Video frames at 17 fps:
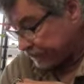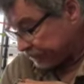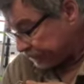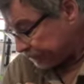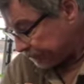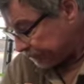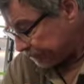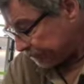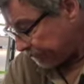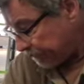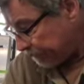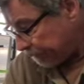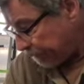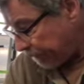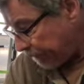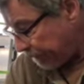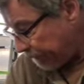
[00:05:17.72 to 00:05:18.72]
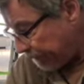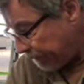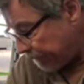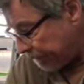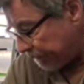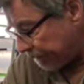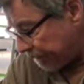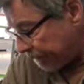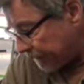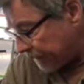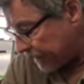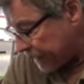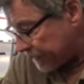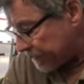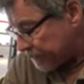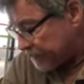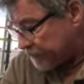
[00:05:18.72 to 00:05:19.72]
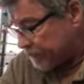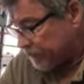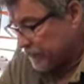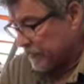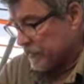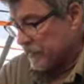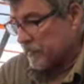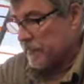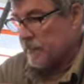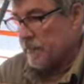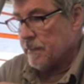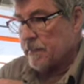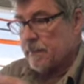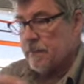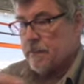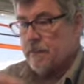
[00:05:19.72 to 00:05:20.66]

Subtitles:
(silence)